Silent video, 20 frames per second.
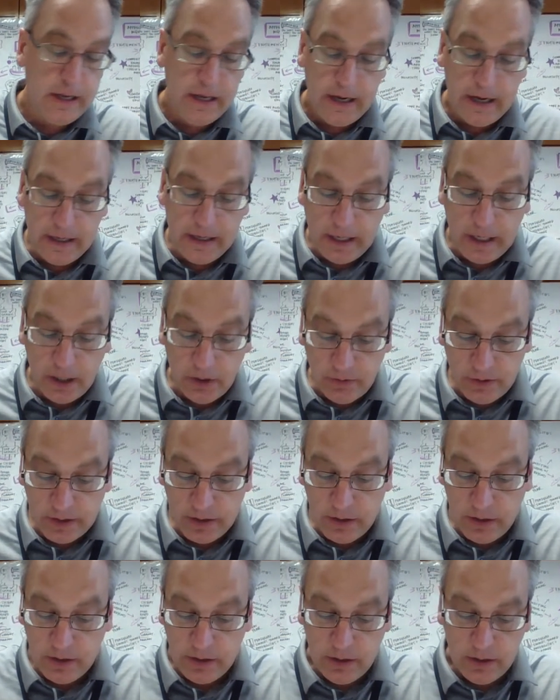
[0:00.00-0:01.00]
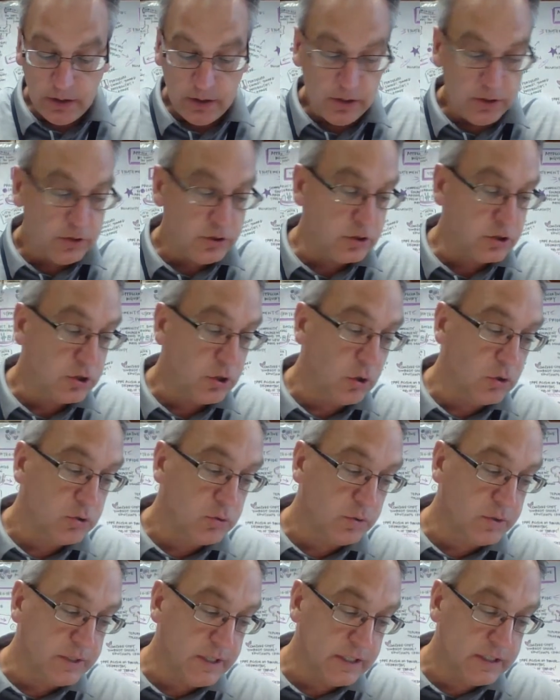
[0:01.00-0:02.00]
adhering to
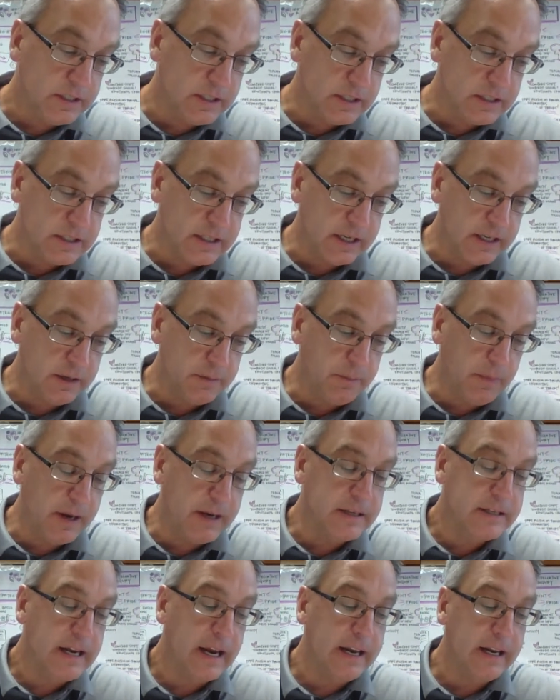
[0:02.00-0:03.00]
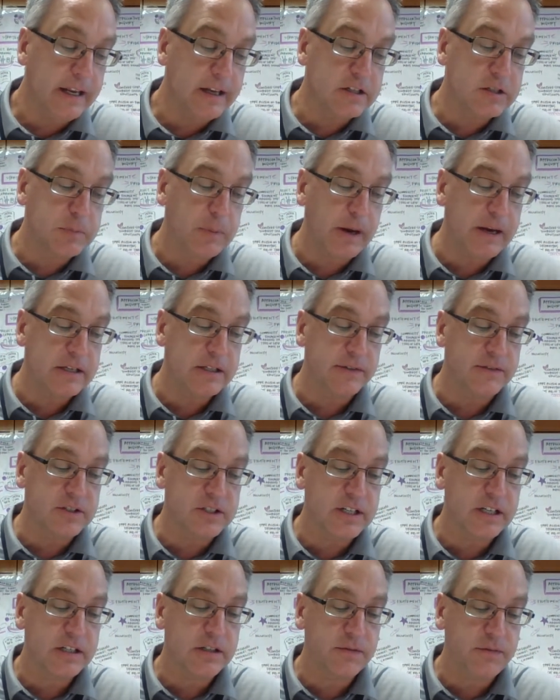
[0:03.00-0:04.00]
social distancing, maintaining a space of
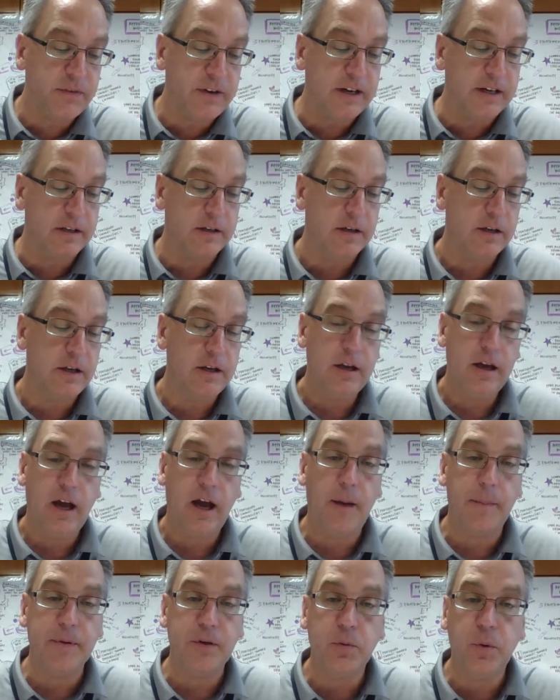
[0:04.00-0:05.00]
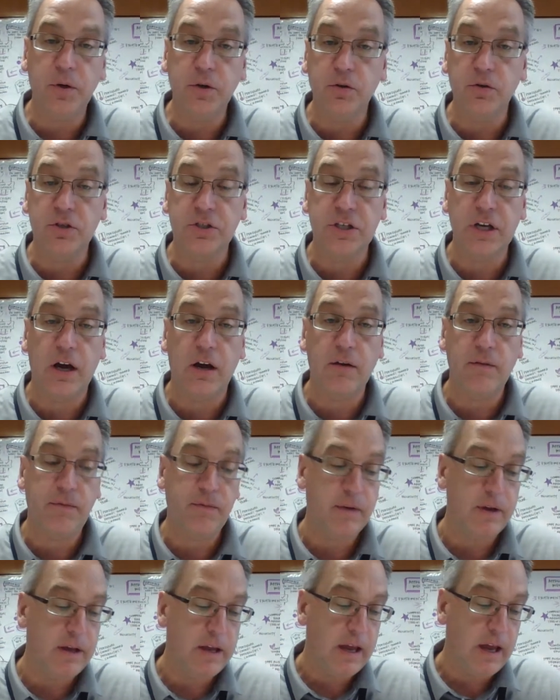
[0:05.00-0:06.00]
six feet uh, between
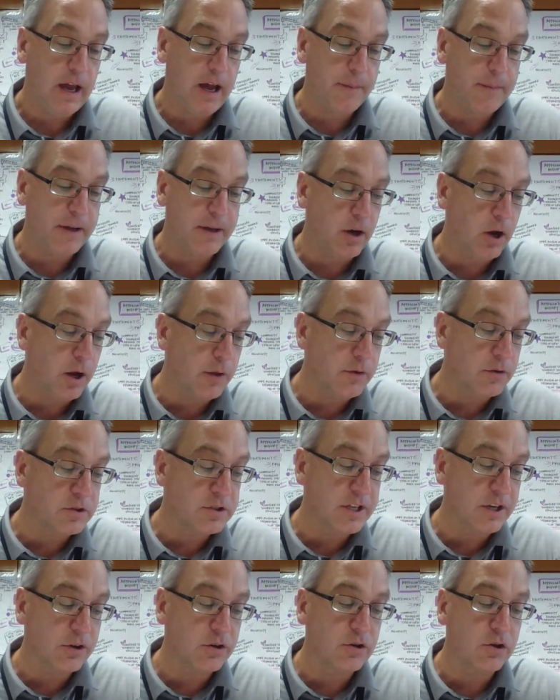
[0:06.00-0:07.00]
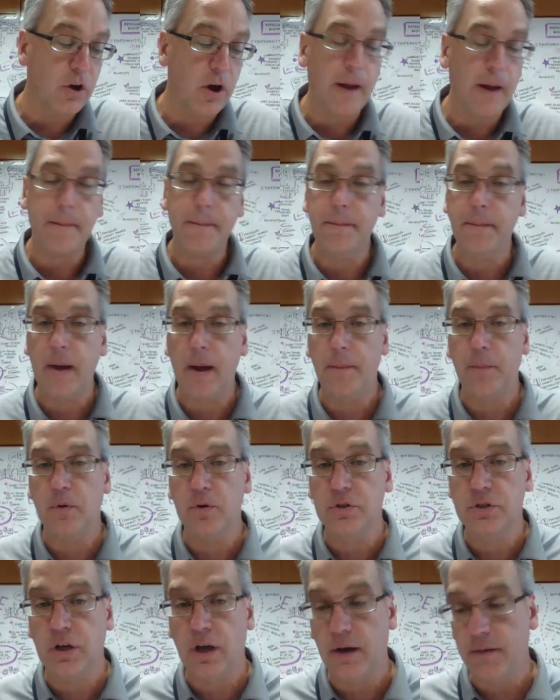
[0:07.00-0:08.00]
yourself um, and others that are not
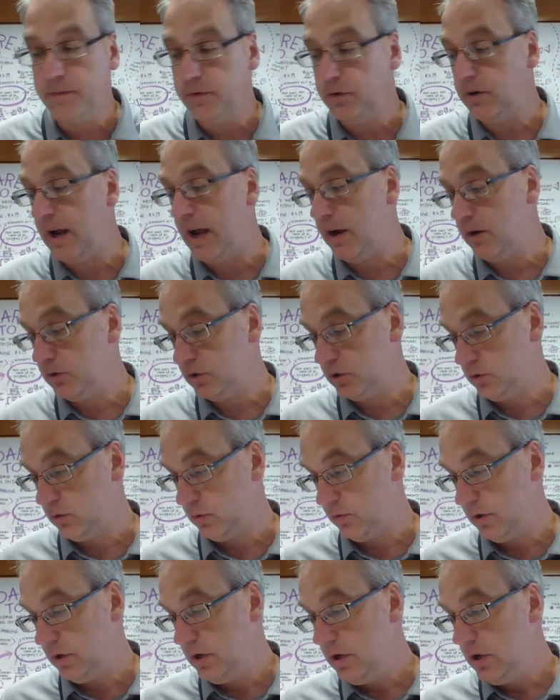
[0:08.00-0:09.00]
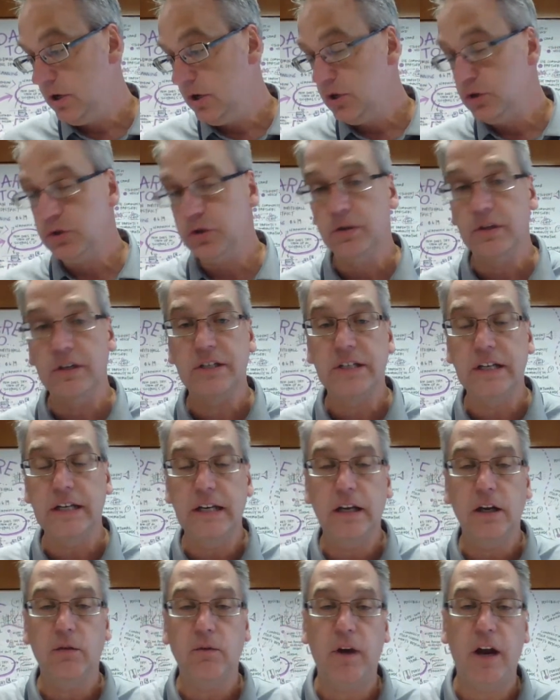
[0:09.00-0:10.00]
members of your household. So the
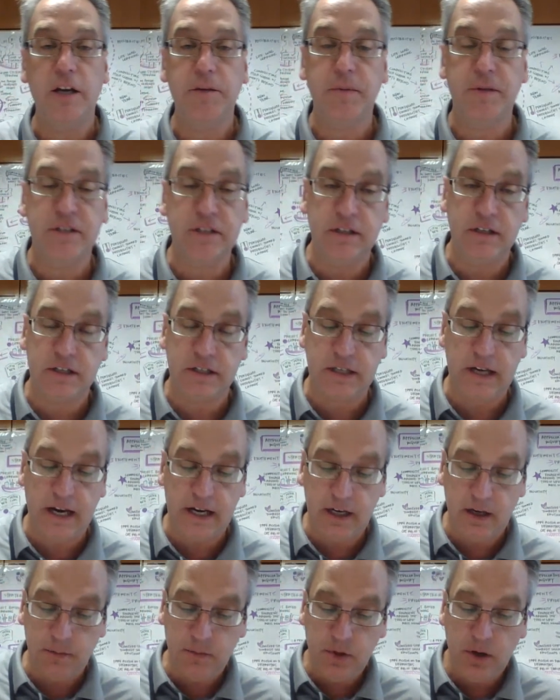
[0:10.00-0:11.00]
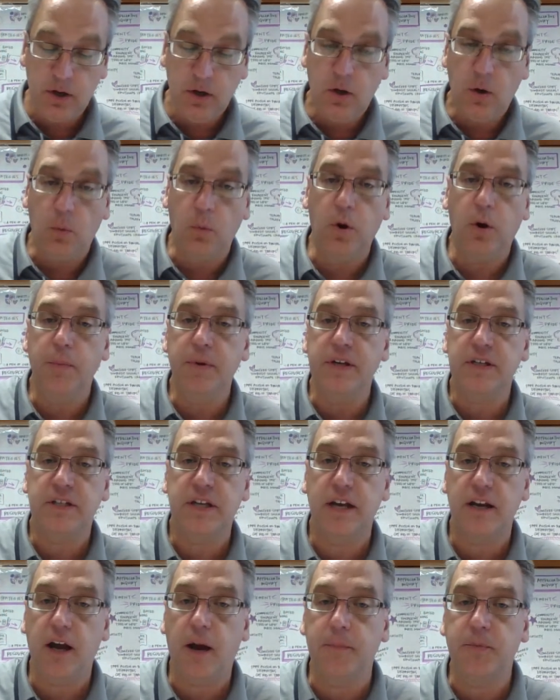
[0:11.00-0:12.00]
seating arrangements in the stadium will be
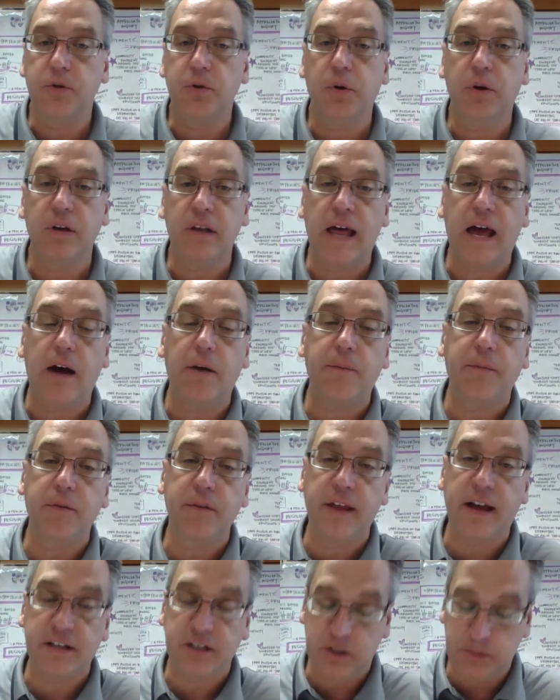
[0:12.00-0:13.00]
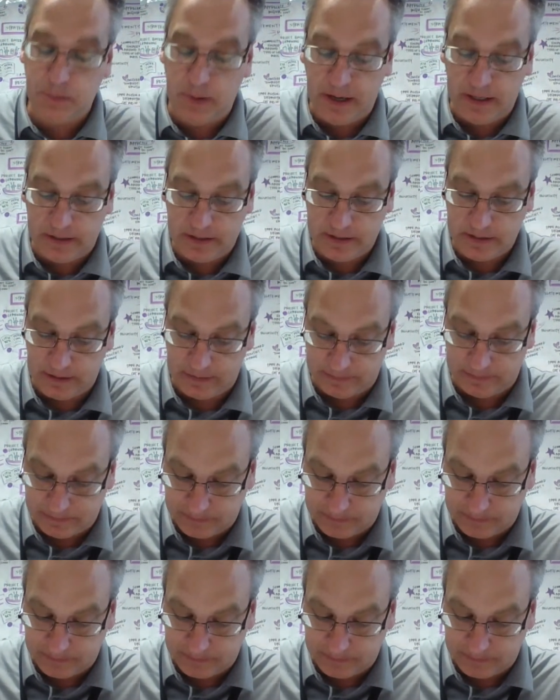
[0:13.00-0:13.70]
set up to allow for that space.